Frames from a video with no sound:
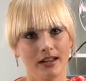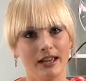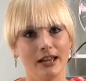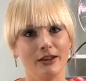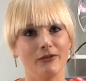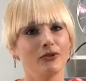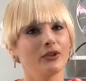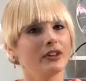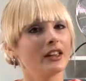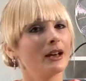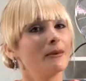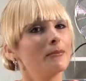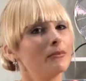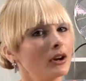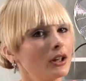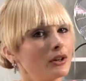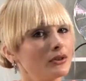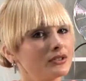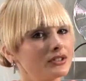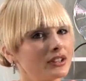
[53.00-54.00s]
If you get
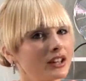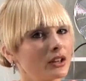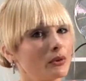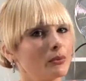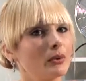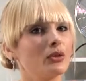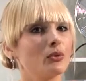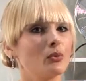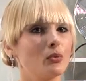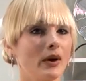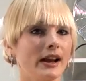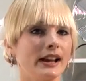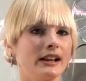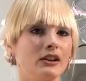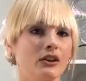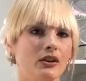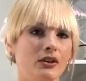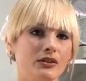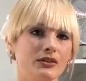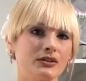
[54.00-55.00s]
bloating with weight
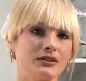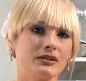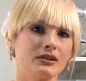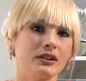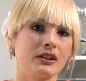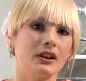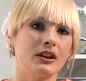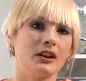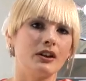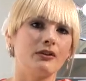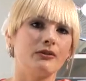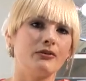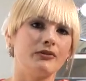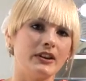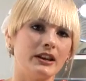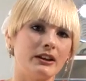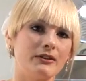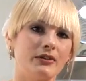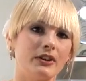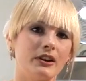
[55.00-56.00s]
loss,
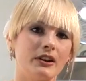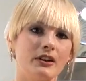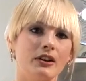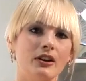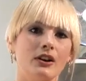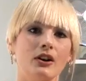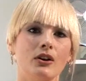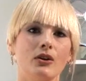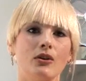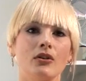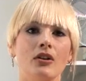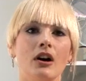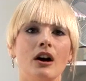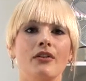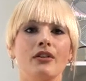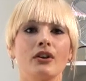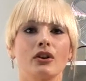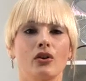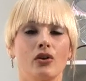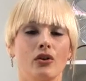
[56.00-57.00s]
fever, or
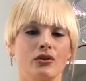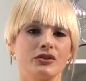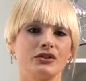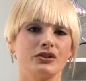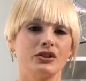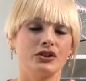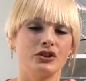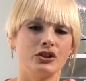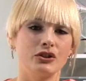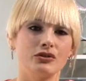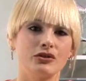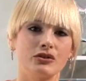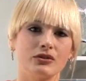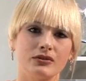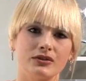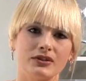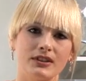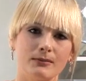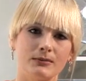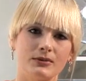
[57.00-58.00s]
other
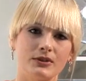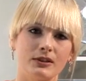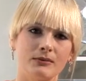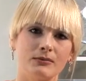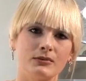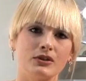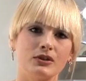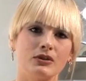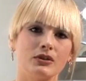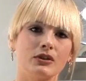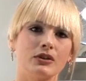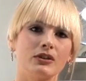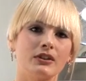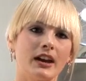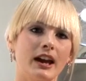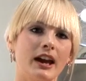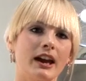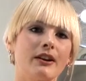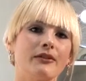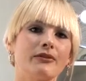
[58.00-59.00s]
constitutional symptoms, you could
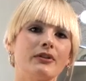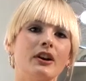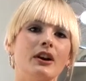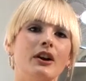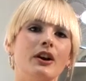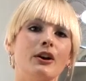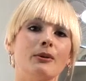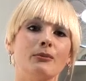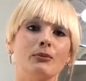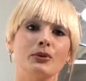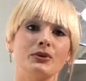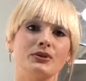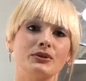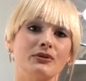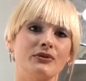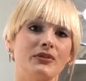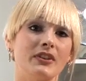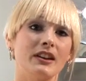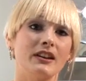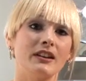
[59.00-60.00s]
have a more
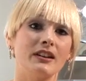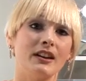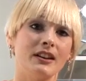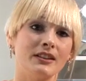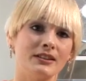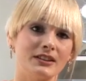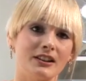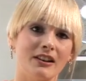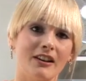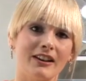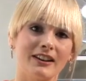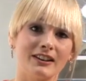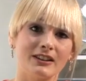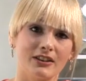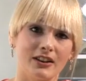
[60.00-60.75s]
severe underlying